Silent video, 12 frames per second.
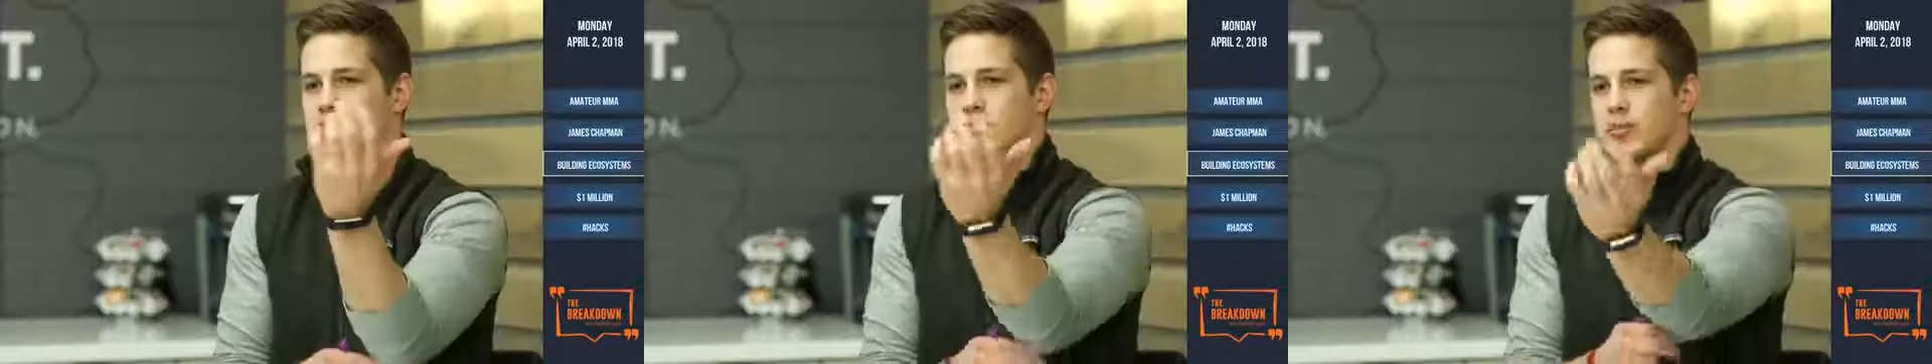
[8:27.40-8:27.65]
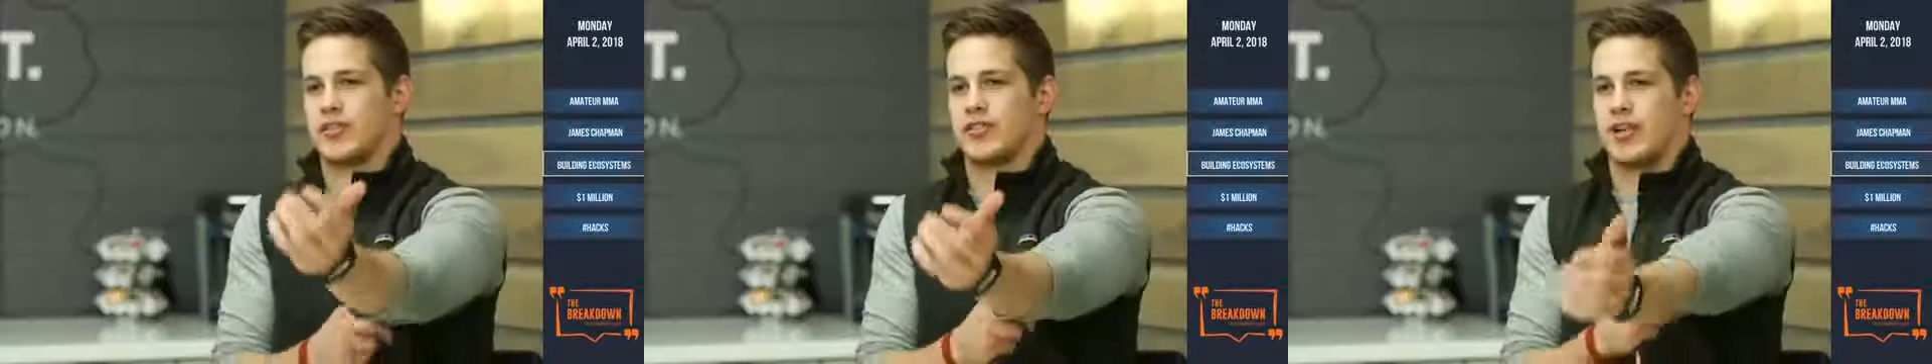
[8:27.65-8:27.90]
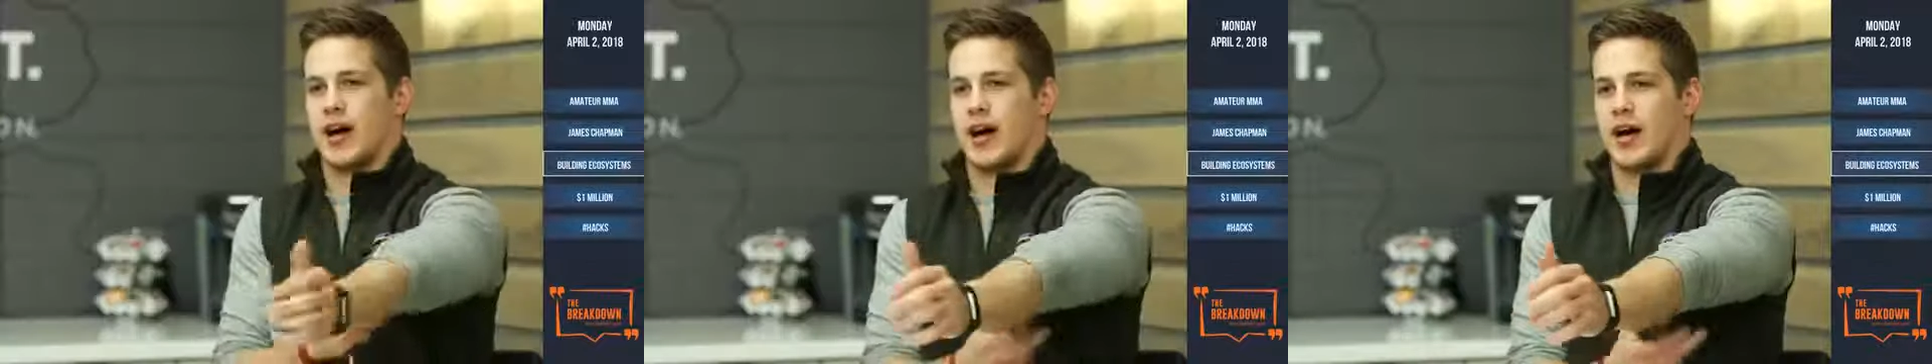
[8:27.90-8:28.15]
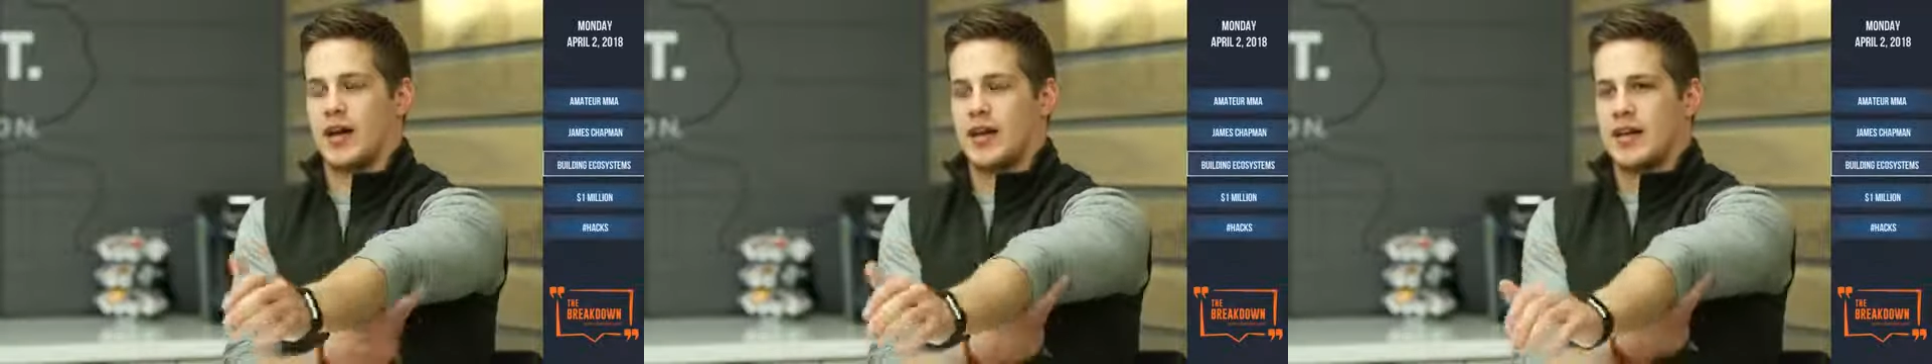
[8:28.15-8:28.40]
What's how
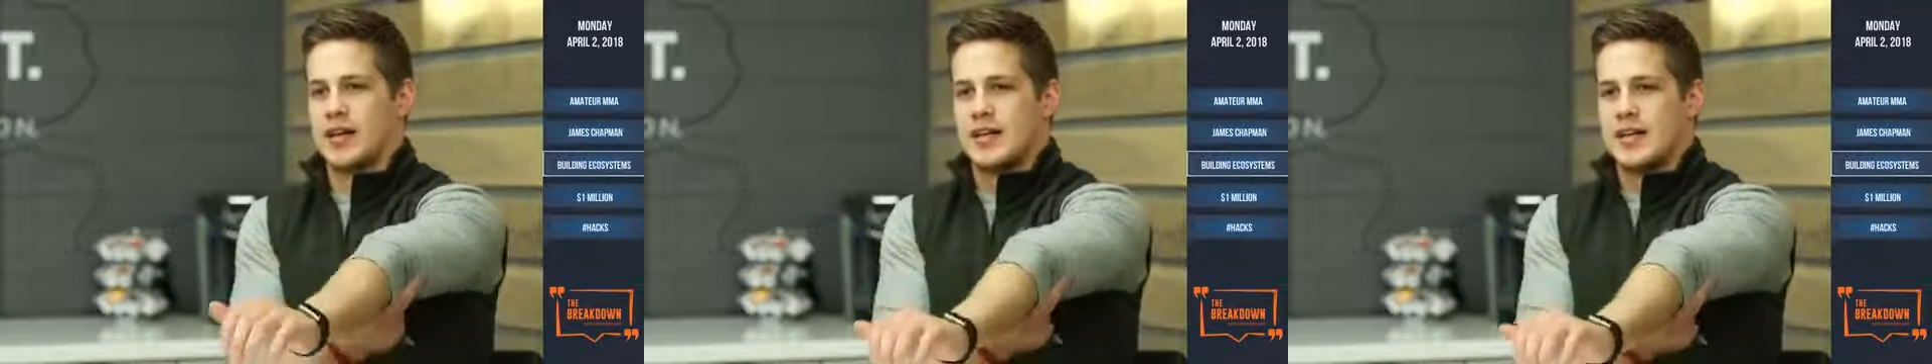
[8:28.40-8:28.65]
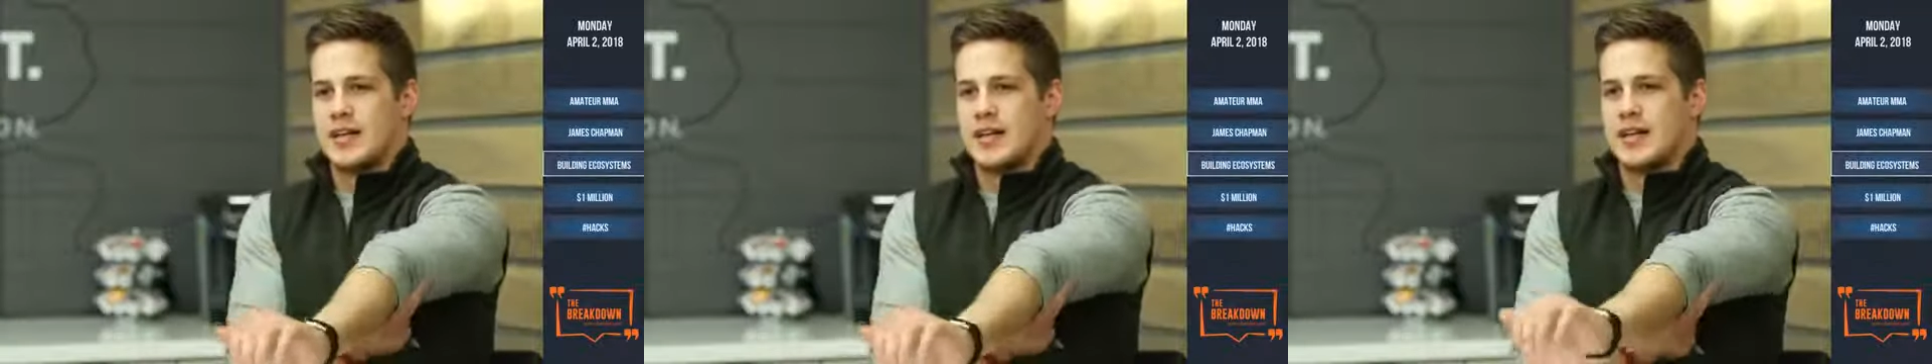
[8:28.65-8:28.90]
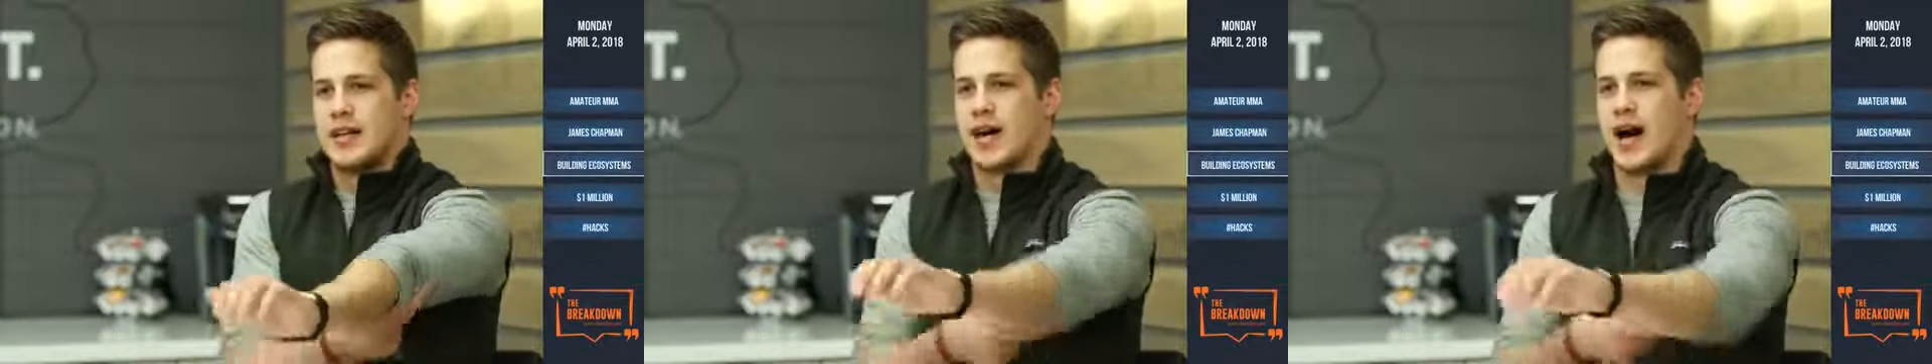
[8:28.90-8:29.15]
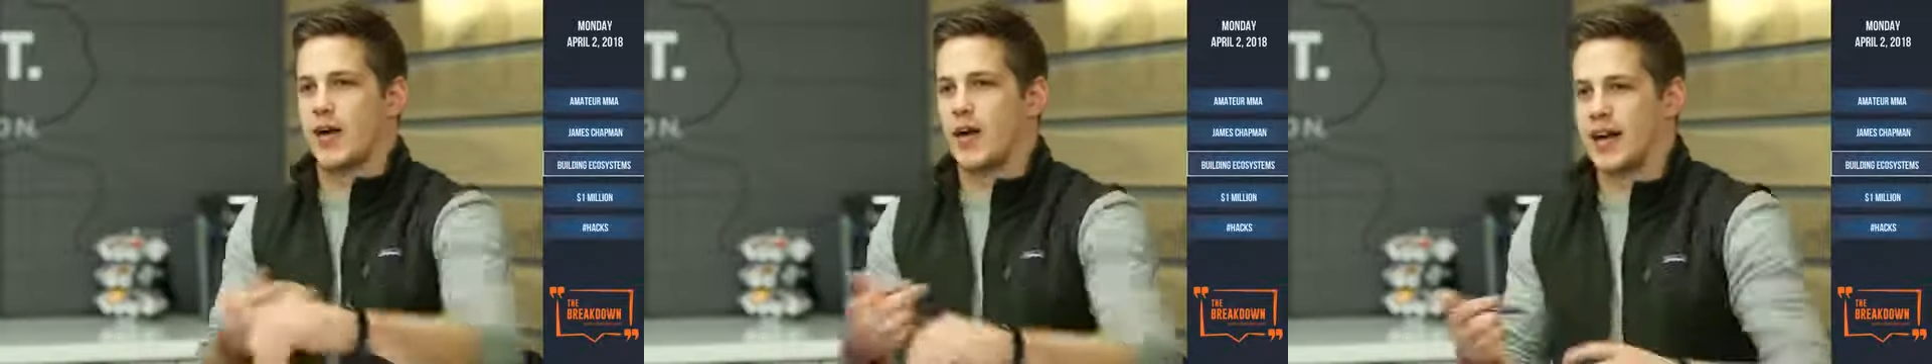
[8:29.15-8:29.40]

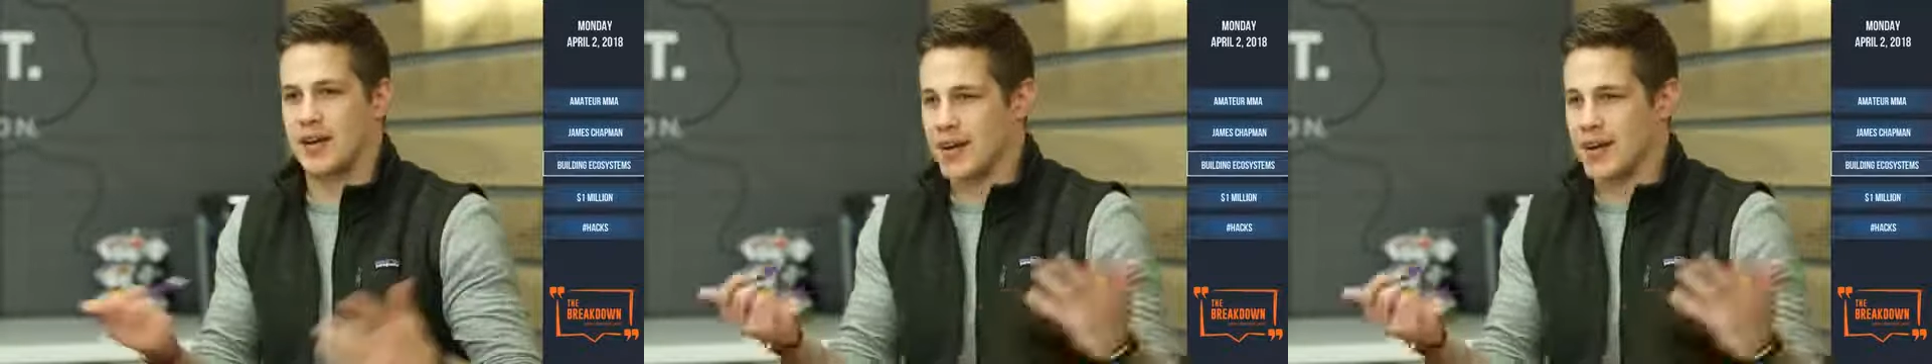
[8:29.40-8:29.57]
do I get them?